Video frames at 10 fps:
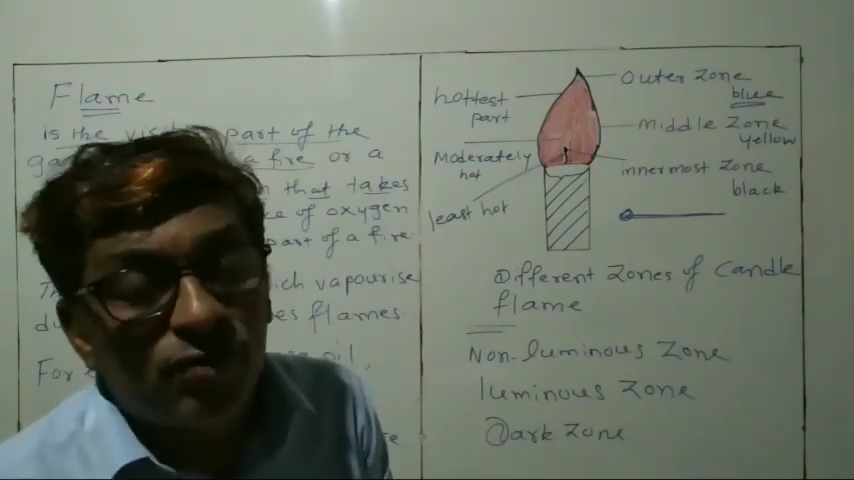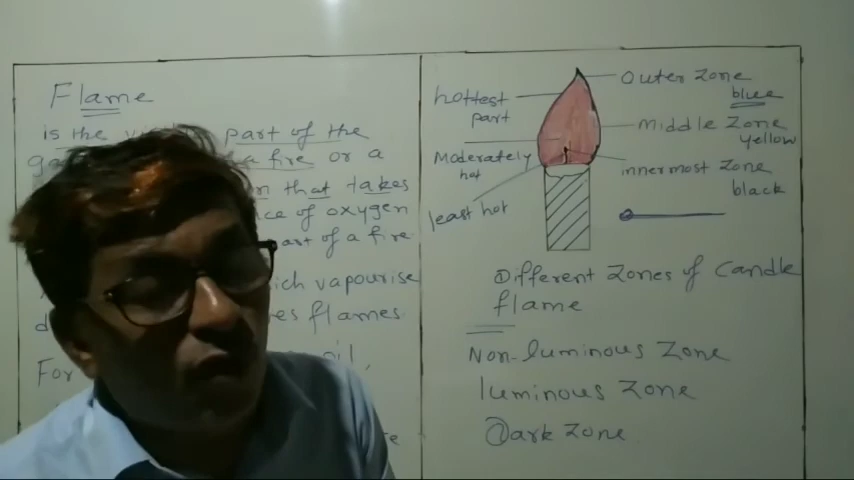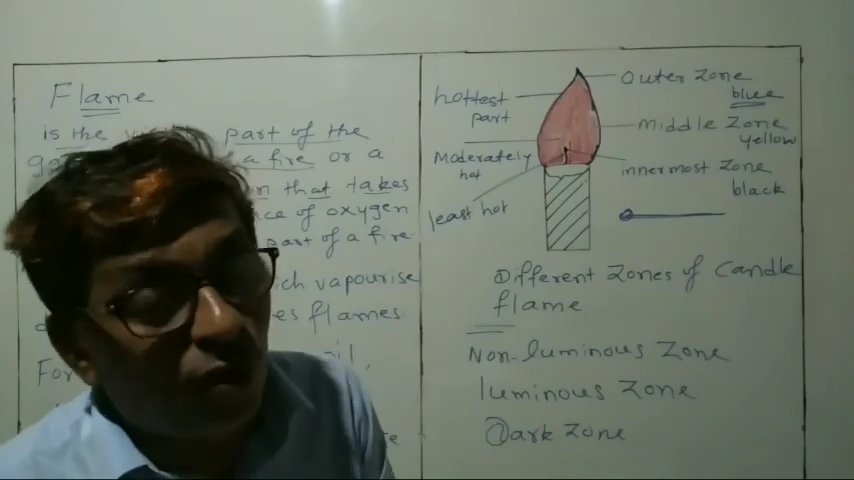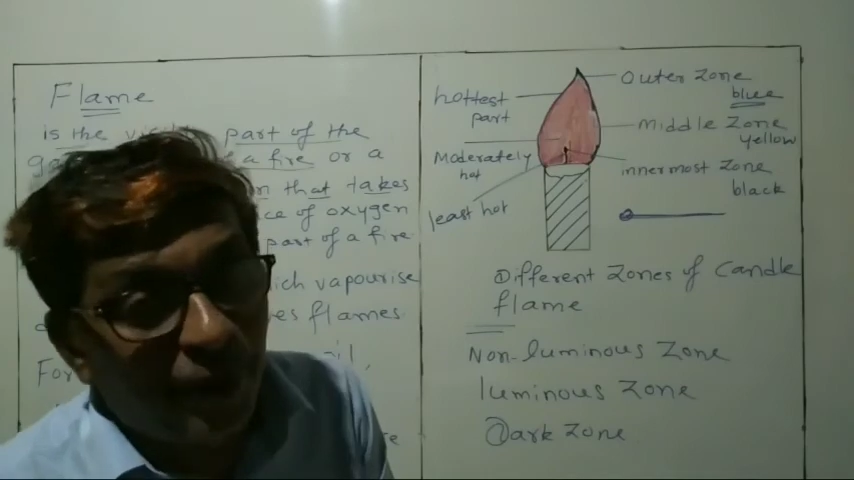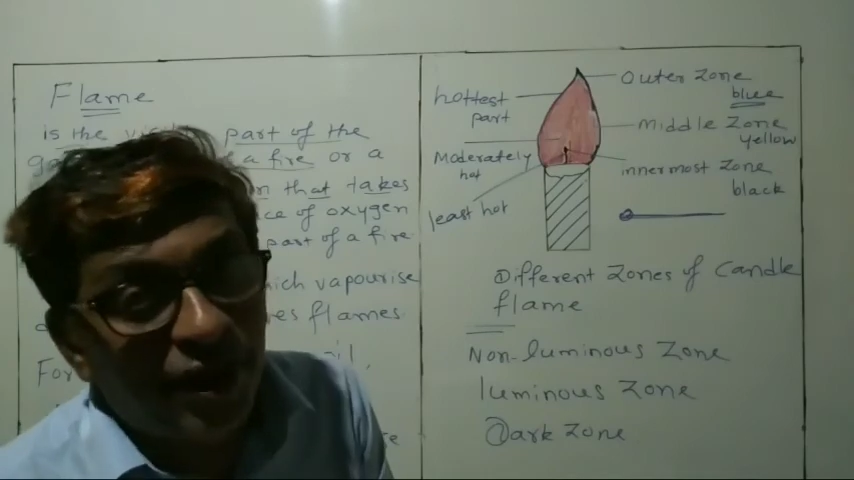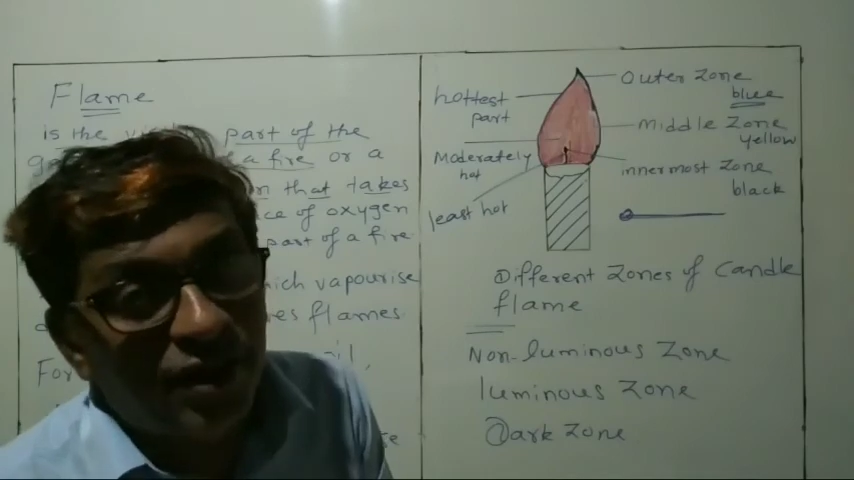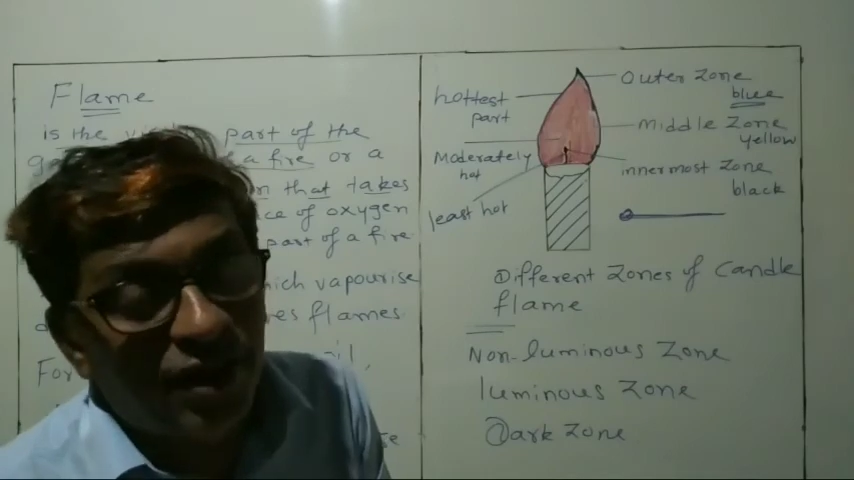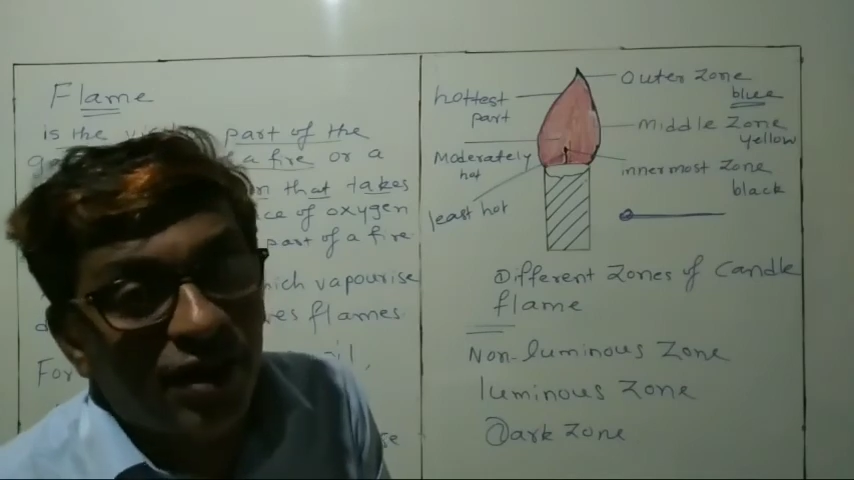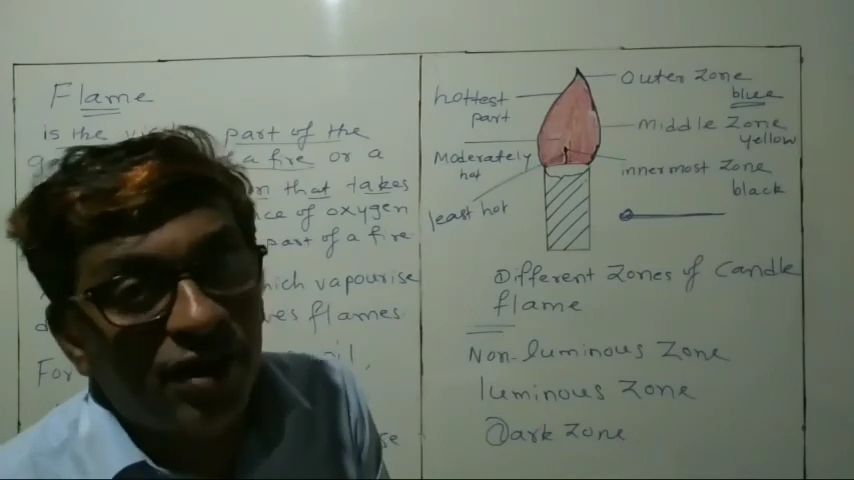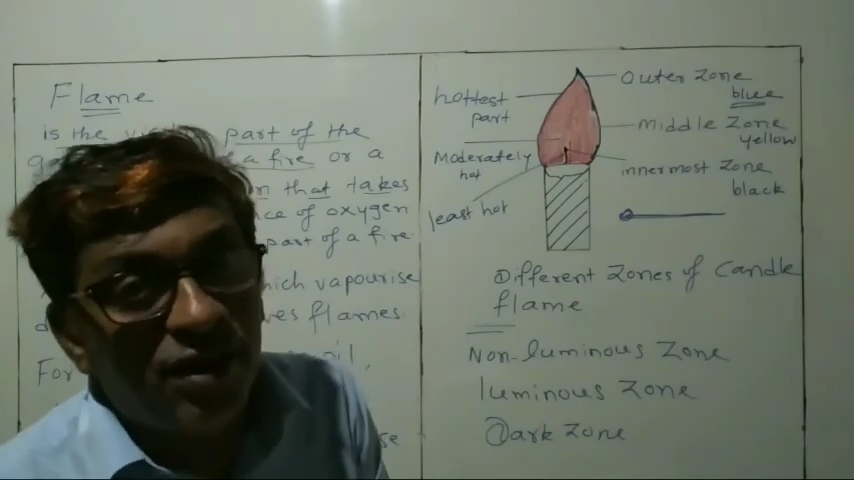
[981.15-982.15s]
For
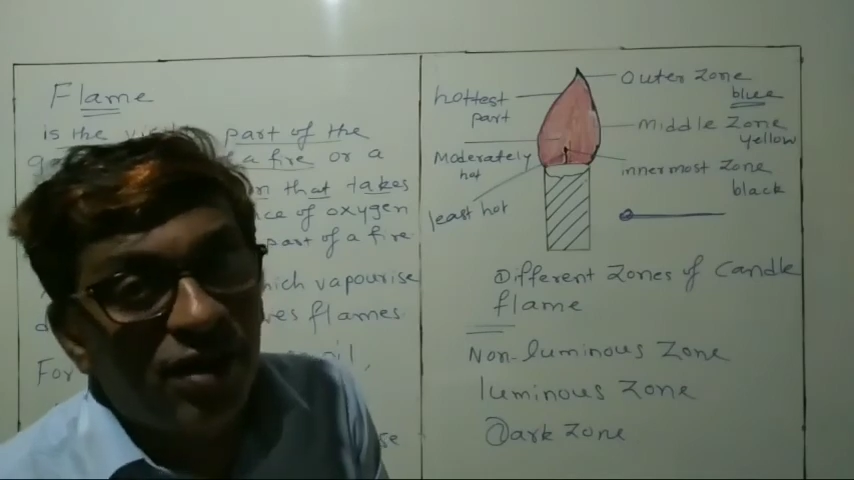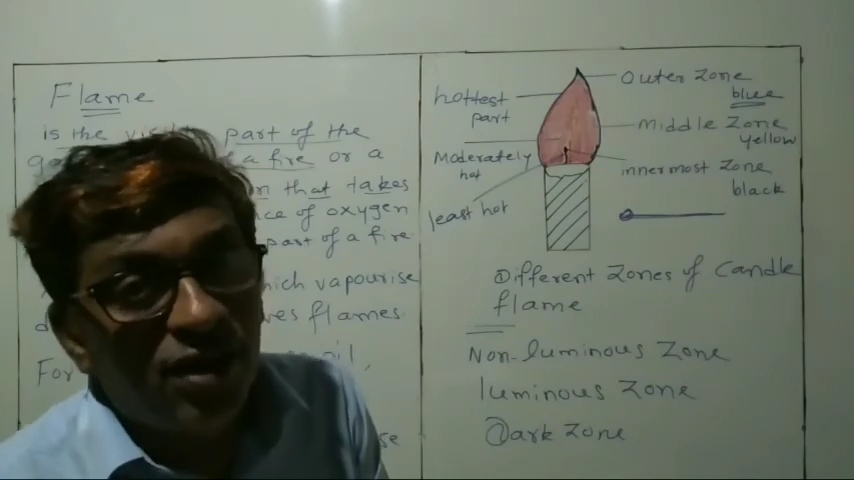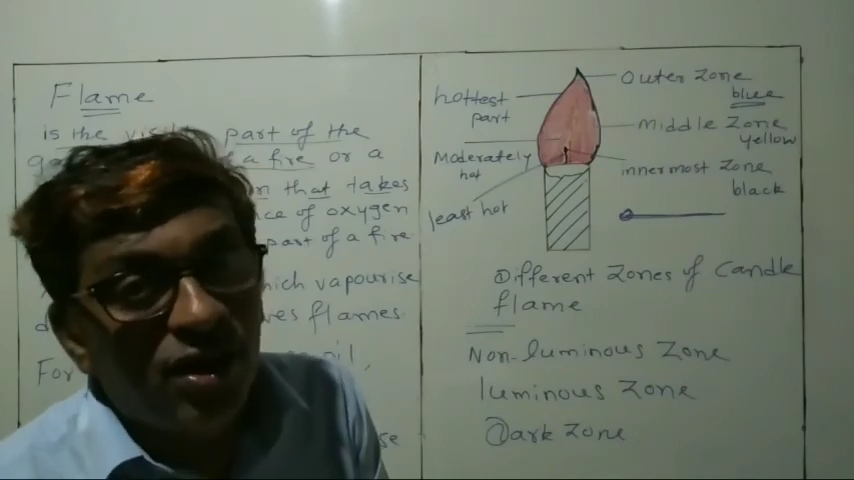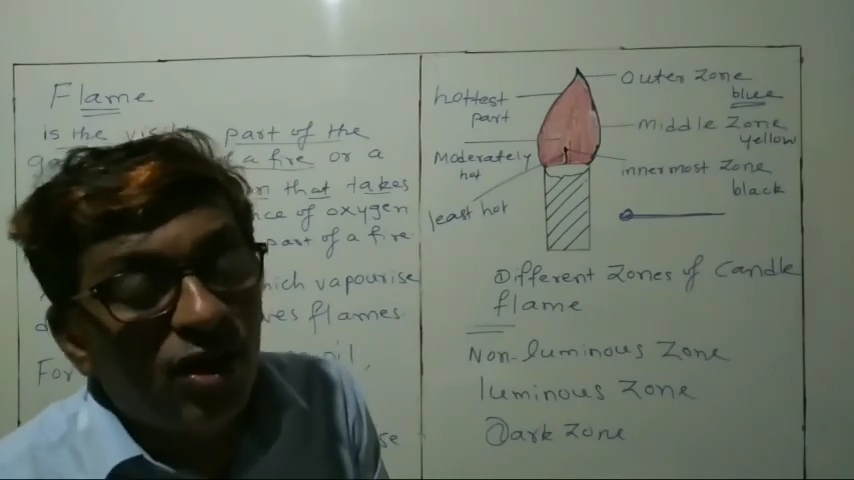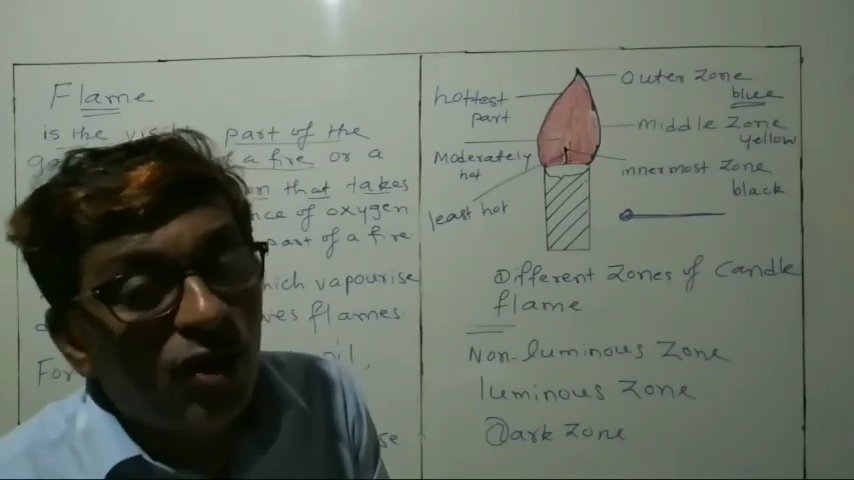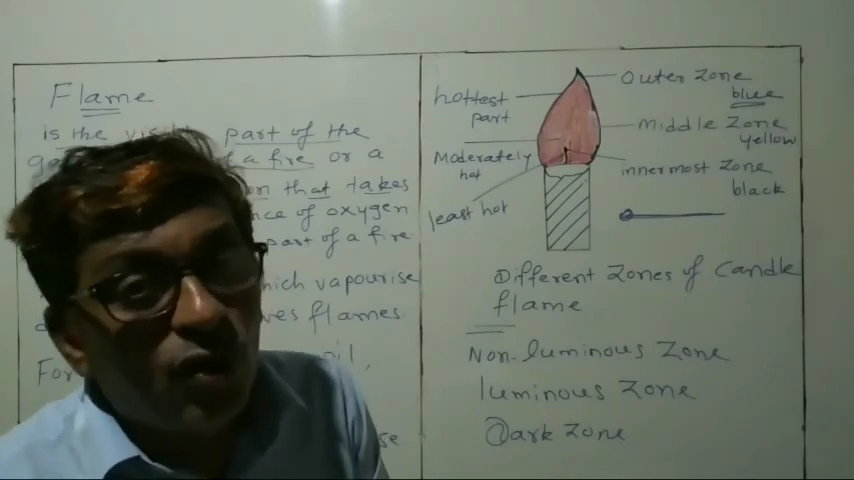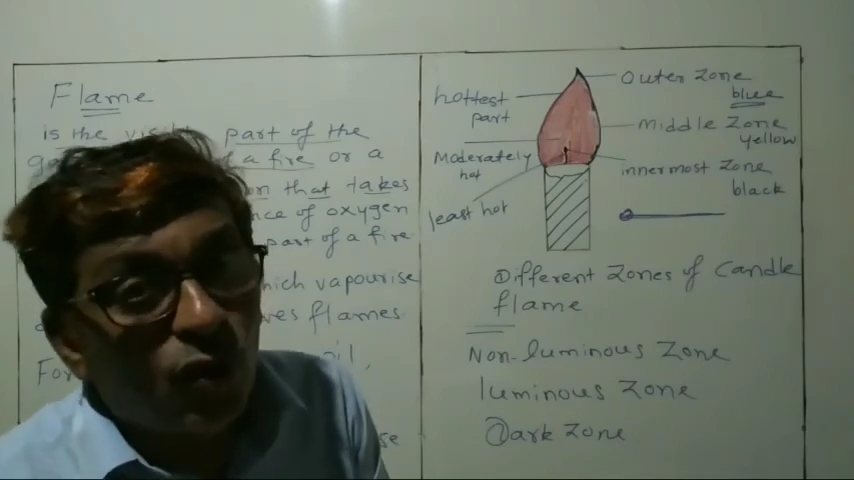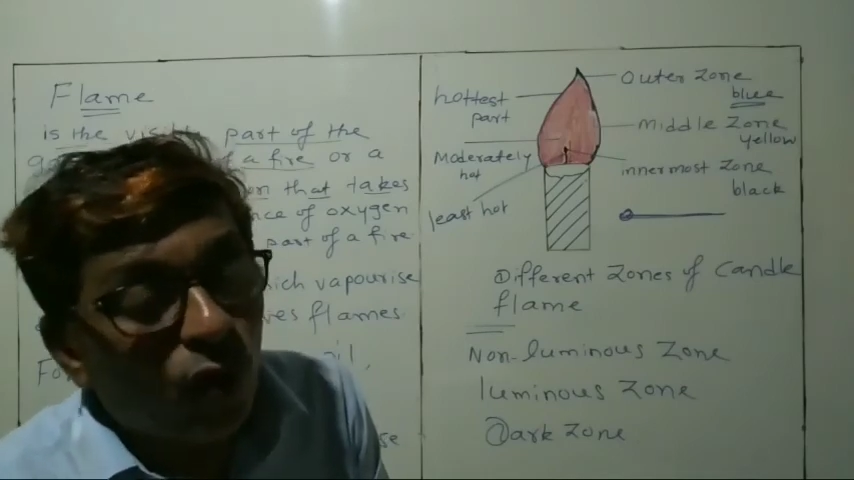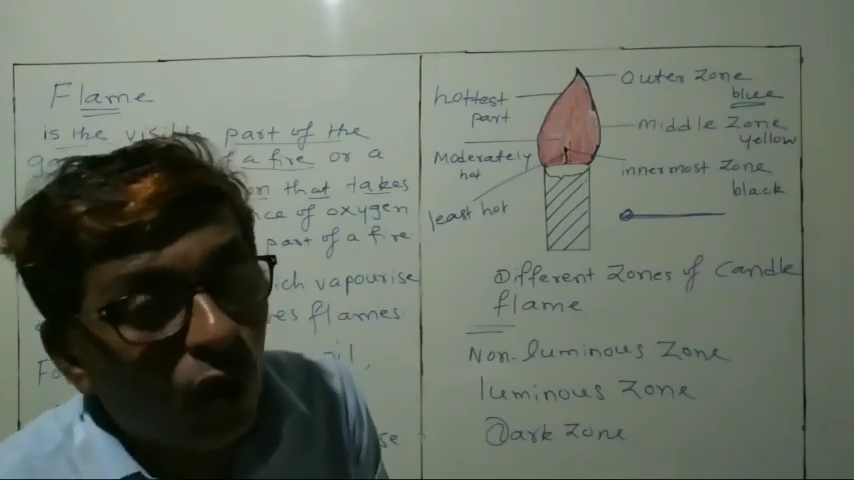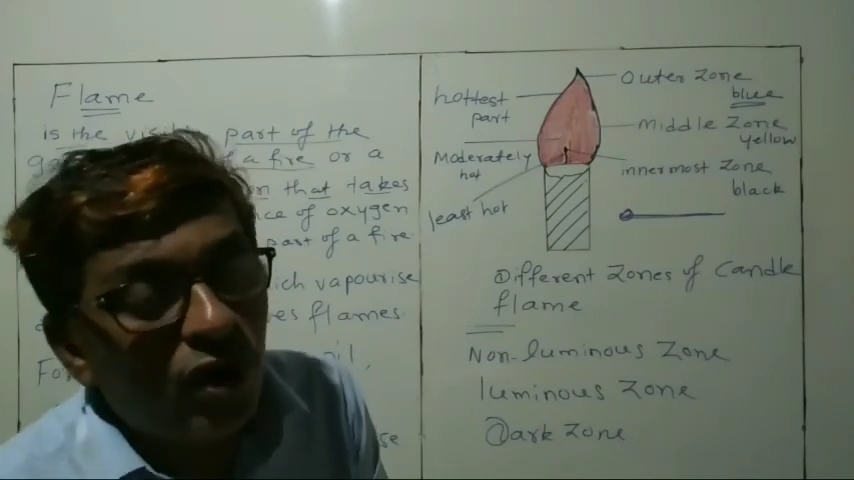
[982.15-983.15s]
melting
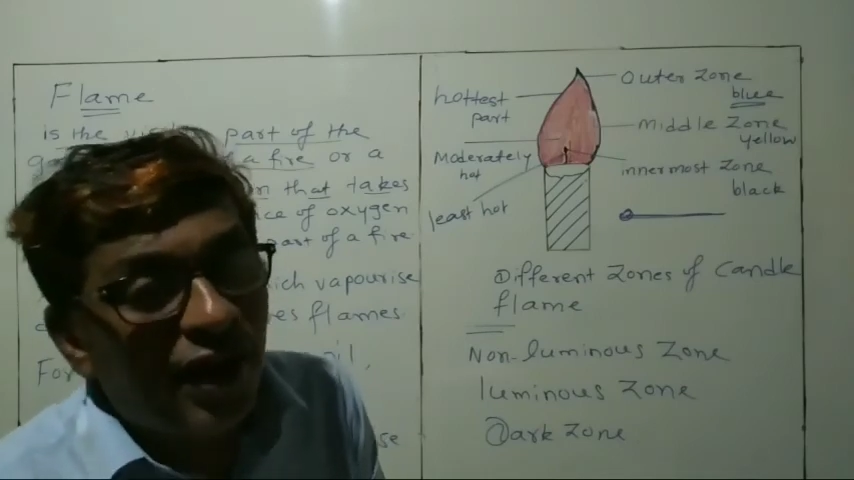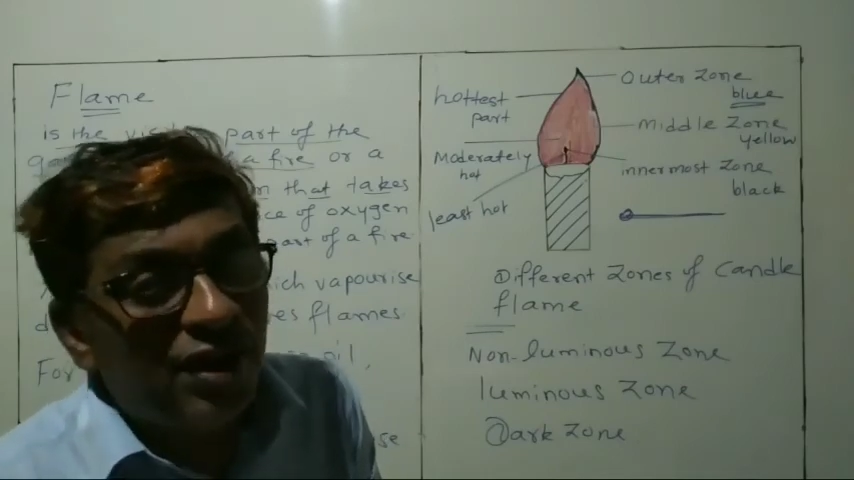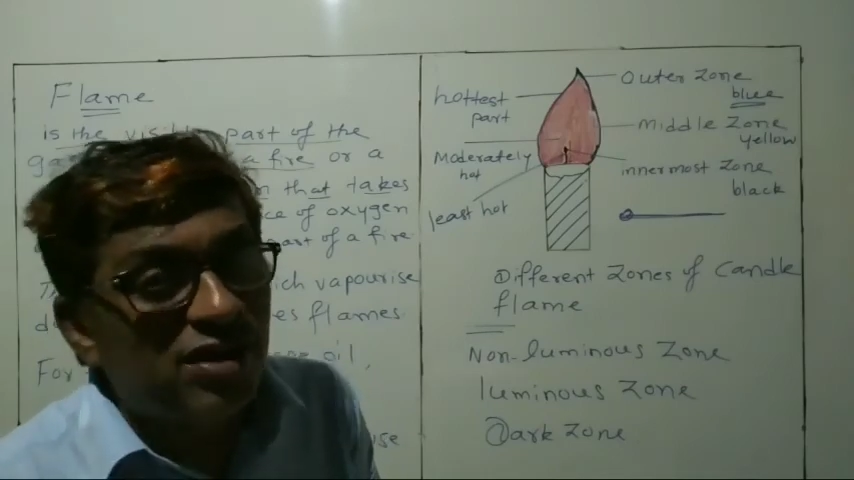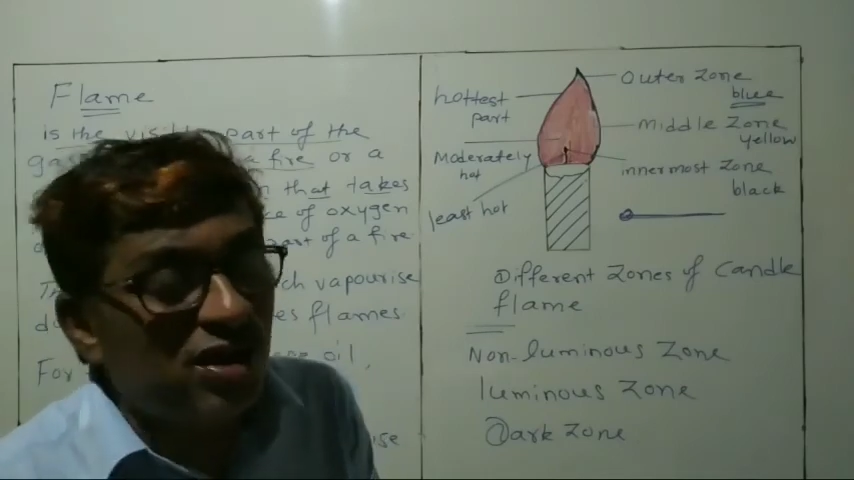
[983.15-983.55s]
gold and